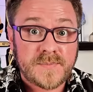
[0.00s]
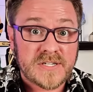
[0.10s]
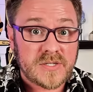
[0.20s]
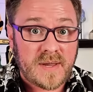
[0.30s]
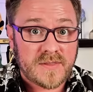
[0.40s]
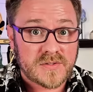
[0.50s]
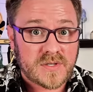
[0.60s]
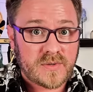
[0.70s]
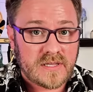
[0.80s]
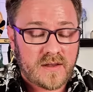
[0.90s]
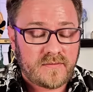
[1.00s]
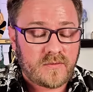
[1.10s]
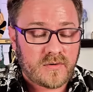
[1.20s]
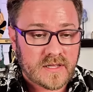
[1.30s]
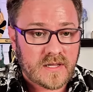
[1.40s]
especially by those that we love
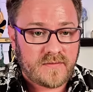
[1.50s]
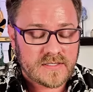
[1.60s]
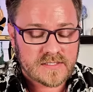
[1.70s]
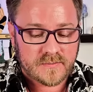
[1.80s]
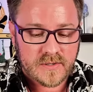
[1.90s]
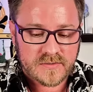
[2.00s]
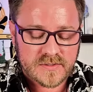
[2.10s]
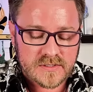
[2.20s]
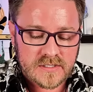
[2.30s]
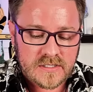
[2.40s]
or that love us the most.